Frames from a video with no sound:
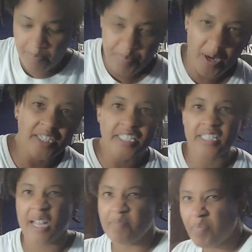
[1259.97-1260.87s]
punching
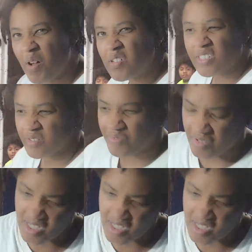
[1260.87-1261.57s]
like balls of